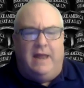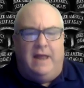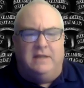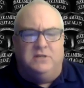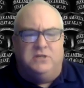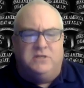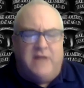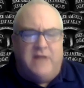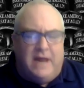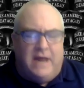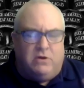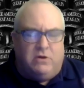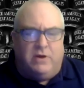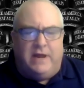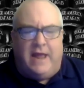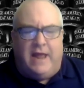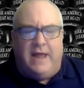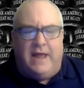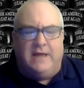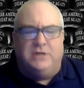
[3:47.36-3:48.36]

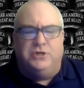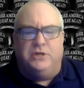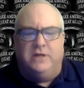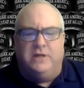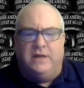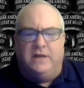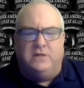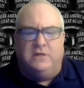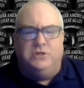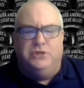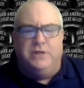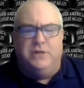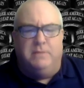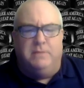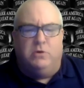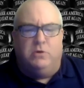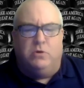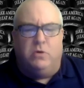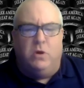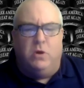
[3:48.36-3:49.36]
segregation and the
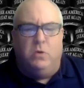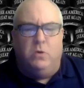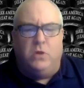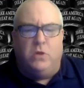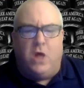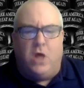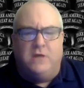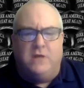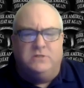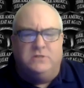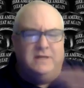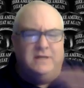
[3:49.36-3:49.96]
Jim Crow laws.